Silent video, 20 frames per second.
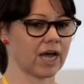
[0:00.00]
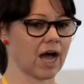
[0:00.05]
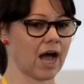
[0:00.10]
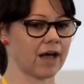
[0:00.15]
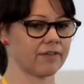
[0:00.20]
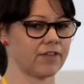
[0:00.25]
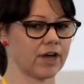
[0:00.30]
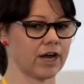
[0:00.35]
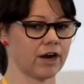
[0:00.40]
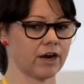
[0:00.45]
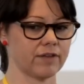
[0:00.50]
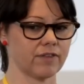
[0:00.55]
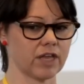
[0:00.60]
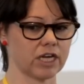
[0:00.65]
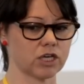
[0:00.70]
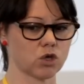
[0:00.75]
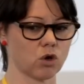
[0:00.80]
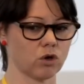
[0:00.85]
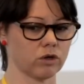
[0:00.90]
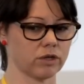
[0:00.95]
they got there, and
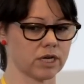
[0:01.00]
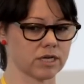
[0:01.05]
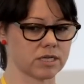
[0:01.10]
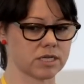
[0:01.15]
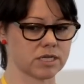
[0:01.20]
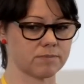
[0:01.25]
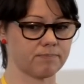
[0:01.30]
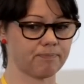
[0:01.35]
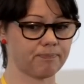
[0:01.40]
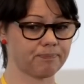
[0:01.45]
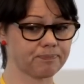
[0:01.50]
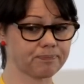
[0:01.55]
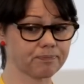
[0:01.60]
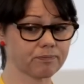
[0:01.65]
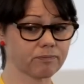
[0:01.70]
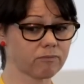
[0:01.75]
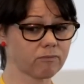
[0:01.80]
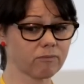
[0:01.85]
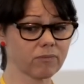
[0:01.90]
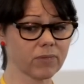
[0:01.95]
they told us,
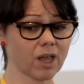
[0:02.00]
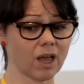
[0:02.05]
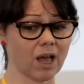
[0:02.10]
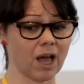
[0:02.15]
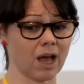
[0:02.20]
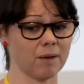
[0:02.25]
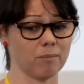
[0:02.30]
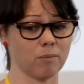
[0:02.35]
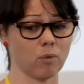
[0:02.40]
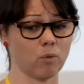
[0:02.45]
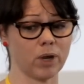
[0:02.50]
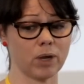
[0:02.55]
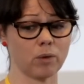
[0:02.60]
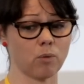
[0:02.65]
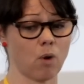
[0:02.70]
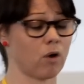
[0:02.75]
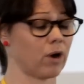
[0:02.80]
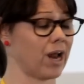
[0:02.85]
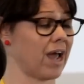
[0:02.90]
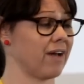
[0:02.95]
we
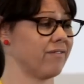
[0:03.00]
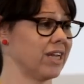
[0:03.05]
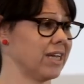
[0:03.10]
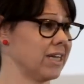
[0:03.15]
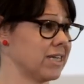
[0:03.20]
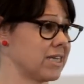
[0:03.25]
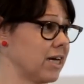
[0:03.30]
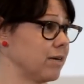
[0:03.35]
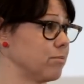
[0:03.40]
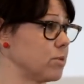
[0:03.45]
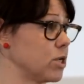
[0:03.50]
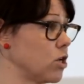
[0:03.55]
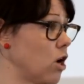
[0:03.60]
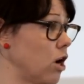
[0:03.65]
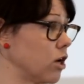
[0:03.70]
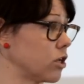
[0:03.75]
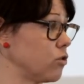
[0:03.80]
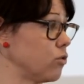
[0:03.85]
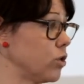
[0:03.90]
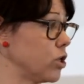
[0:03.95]
won't have any time to
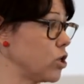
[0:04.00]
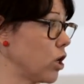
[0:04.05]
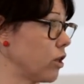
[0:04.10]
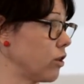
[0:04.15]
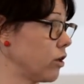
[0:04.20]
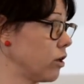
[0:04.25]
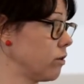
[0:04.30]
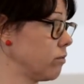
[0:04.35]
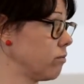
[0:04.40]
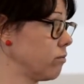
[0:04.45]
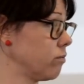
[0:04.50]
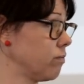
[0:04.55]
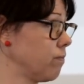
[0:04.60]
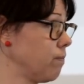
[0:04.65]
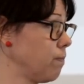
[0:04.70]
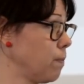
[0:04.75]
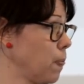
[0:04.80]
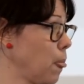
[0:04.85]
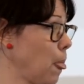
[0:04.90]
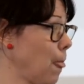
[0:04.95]
talk to each other.
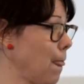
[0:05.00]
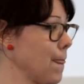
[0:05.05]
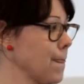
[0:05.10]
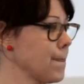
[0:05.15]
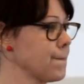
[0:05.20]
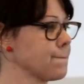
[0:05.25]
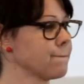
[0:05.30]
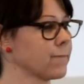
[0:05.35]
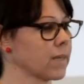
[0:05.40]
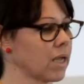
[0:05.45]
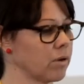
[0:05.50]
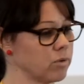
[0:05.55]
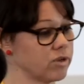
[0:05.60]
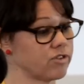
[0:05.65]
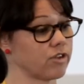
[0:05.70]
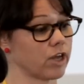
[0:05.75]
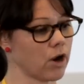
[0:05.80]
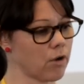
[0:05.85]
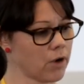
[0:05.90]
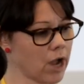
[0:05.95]
And we
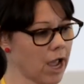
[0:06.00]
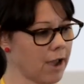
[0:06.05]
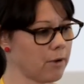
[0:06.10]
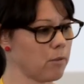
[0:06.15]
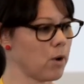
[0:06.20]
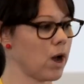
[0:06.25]
said, okay,